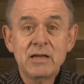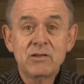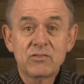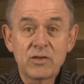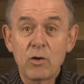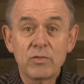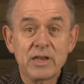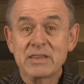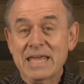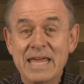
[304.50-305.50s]
so
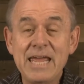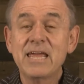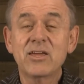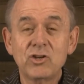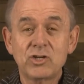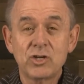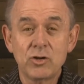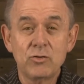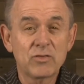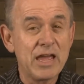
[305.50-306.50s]
that the king can
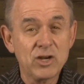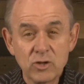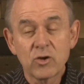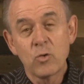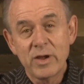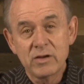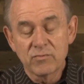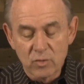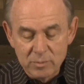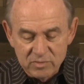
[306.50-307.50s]
choose a new queen
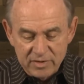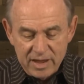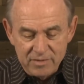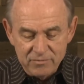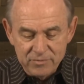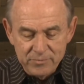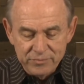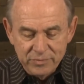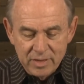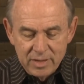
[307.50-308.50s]
for himself.
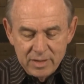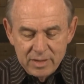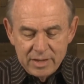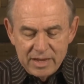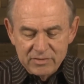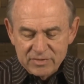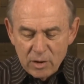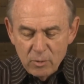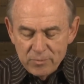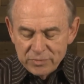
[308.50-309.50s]
And
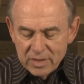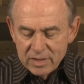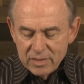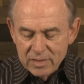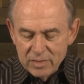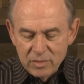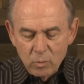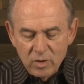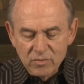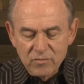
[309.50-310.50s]
so The
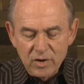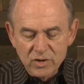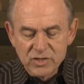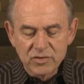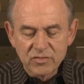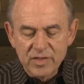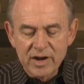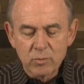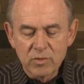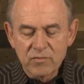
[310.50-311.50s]
word virgins
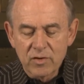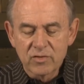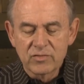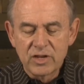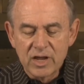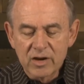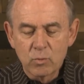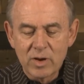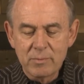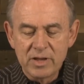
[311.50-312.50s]
there refers to young
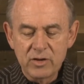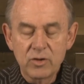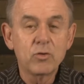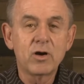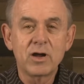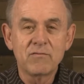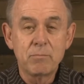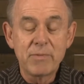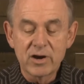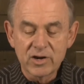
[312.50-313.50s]
women who are of
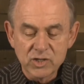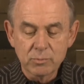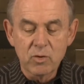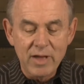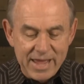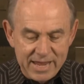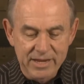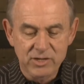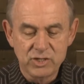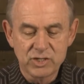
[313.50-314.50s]
marriageable
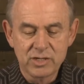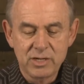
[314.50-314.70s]
age.